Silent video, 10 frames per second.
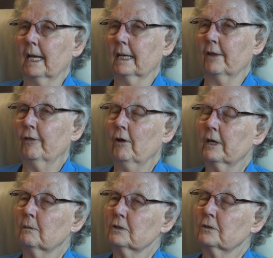and I thought
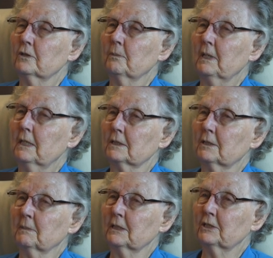I was going to make it
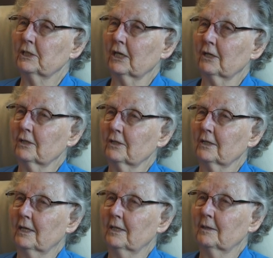to my chair,
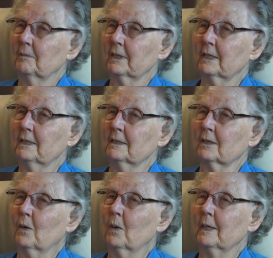but I
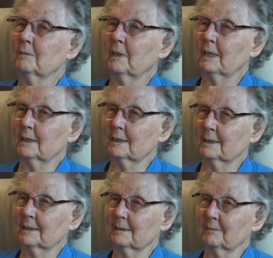didn't quite make it.
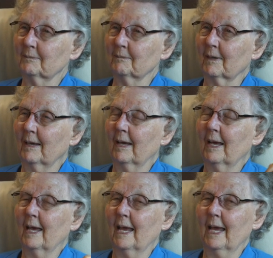
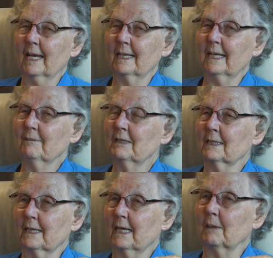And
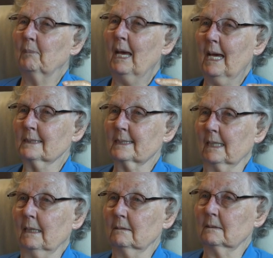evidently I passed
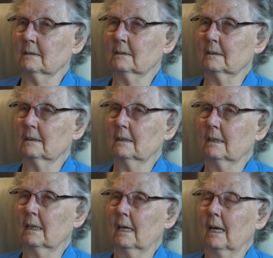out.
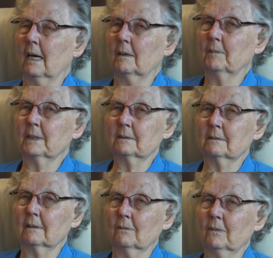
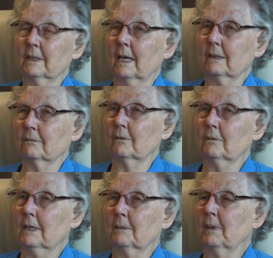But when I
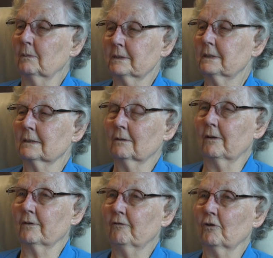woke up, I was sitting
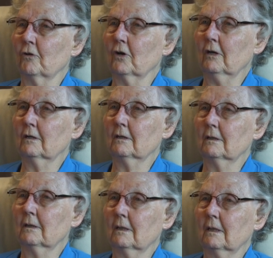on the floor
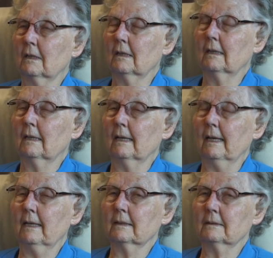
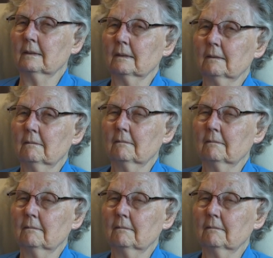and uh,